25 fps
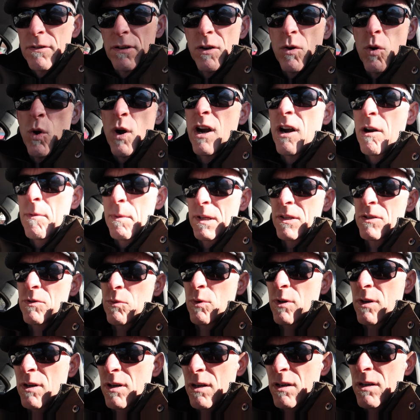the requirements
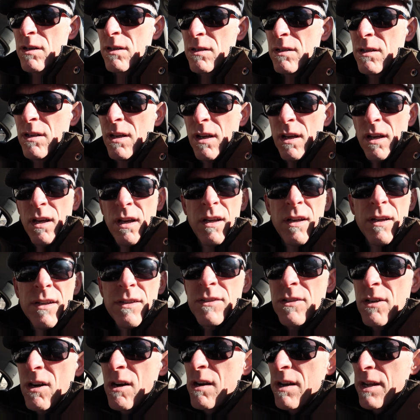were.
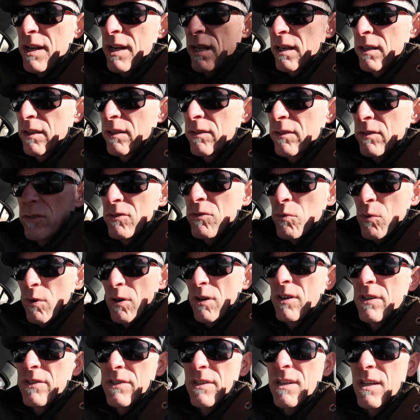Starting
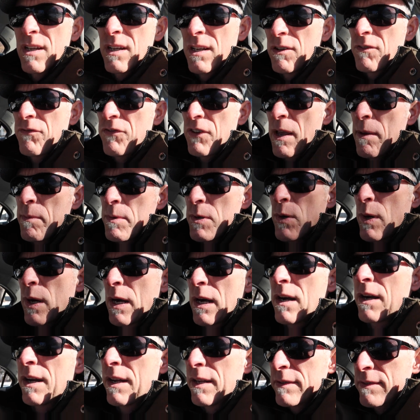towards the end of
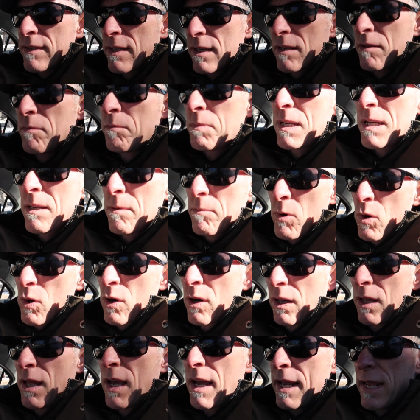February, it's going to be
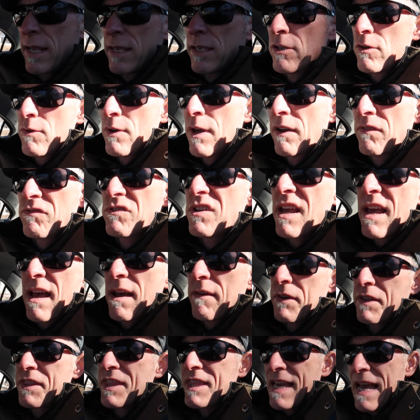more like you have to
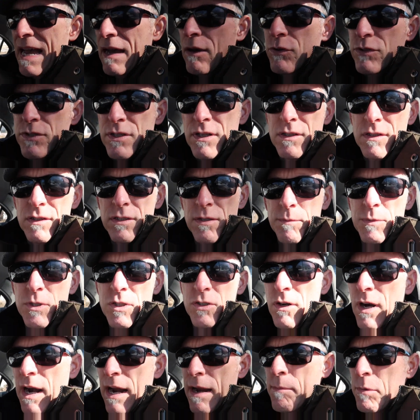have 1,000
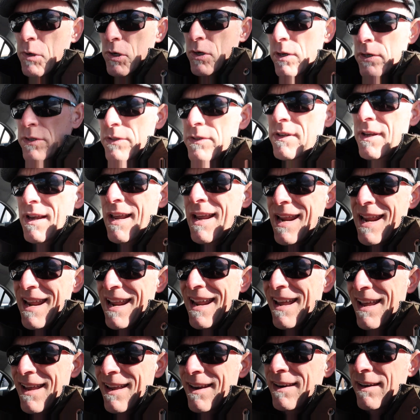subscribers
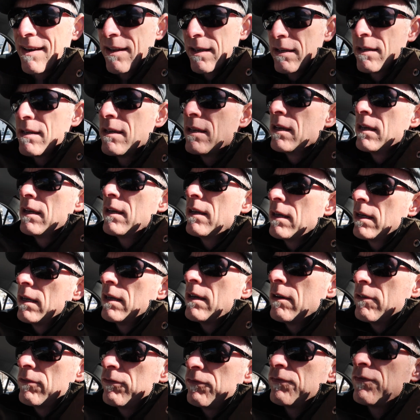and
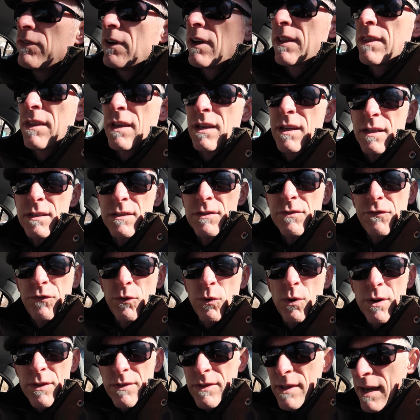I think it's
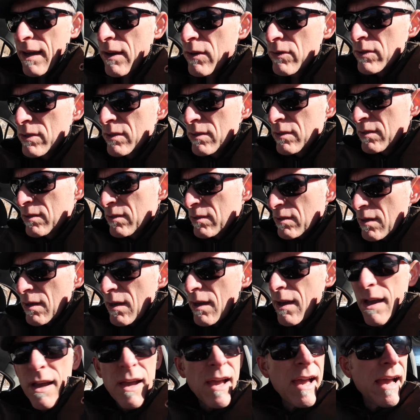
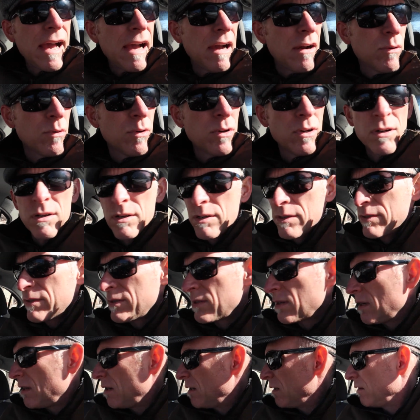4,000
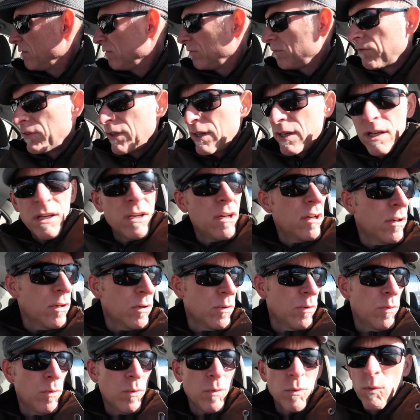hours of
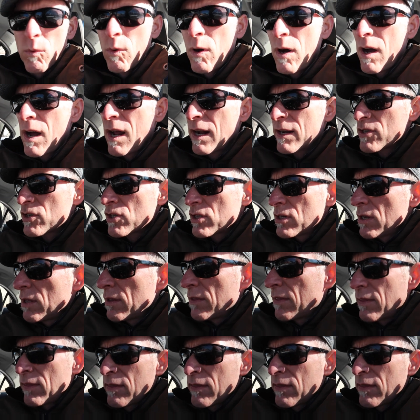video watched